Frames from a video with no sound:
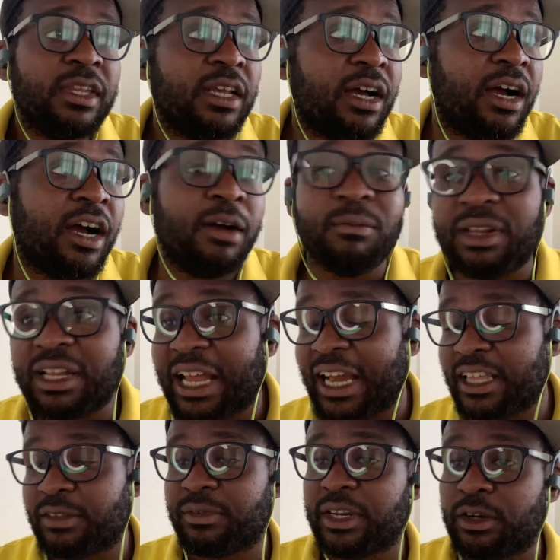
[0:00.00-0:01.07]
Um, like
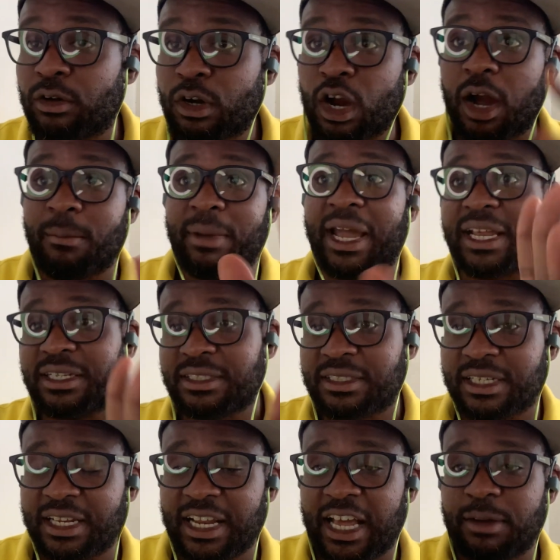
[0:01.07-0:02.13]
the video, comment,
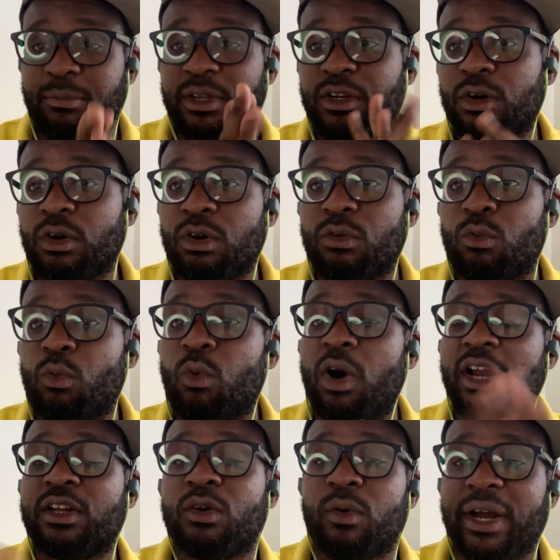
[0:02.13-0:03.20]
let me know
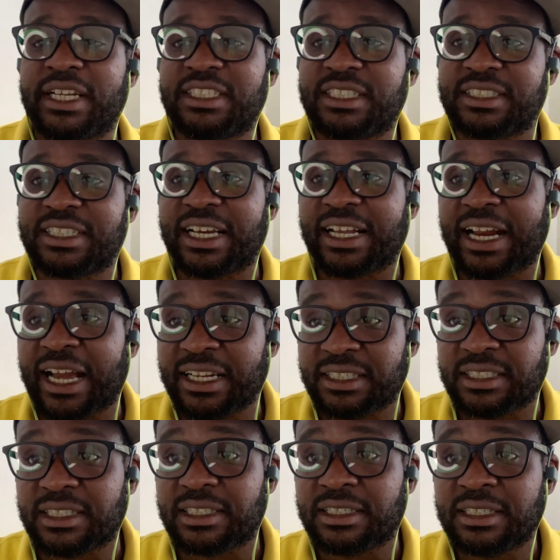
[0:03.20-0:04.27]
what questions I can
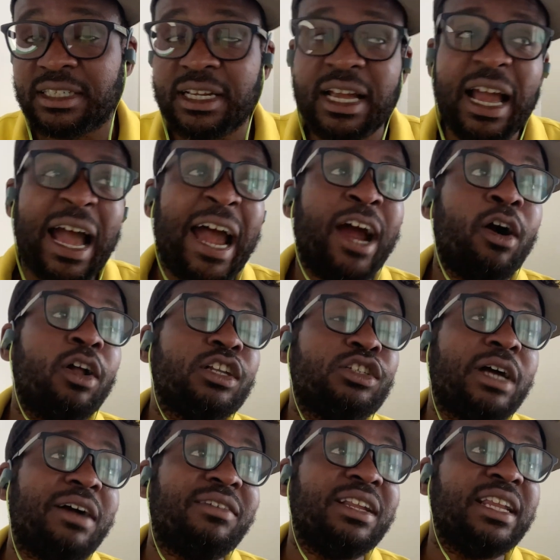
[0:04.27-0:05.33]
answer. I also
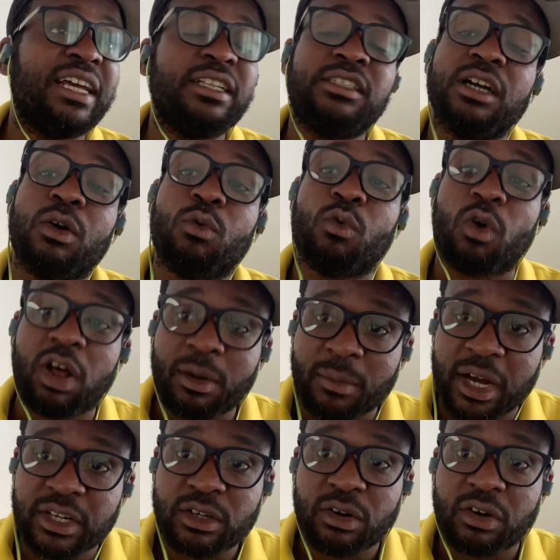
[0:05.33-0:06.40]
have a link to a
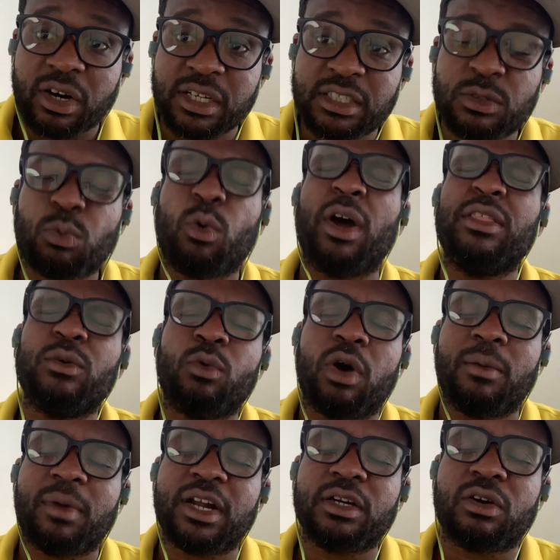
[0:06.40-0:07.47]
Walmart course. What the
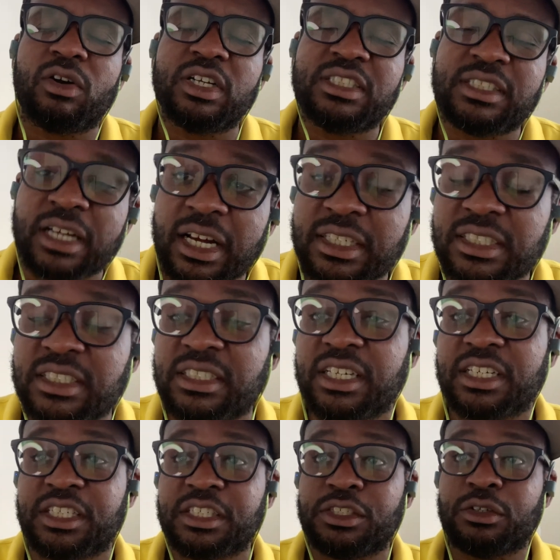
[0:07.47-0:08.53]
Walmart course does, it
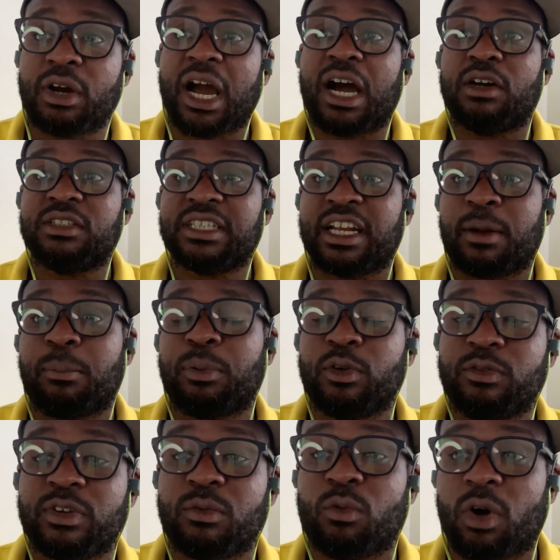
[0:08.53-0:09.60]
teaches you how to get
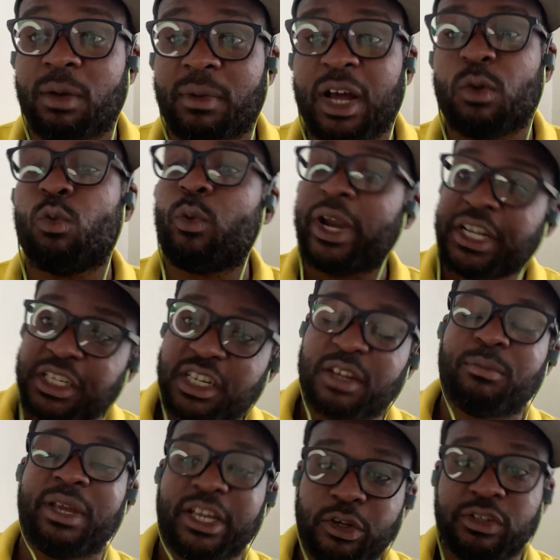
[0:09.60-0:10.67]
approved on Walmart, which could
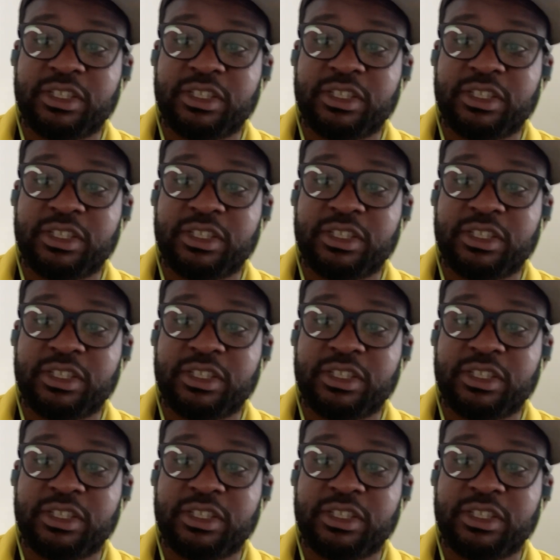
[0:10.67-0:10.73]
make you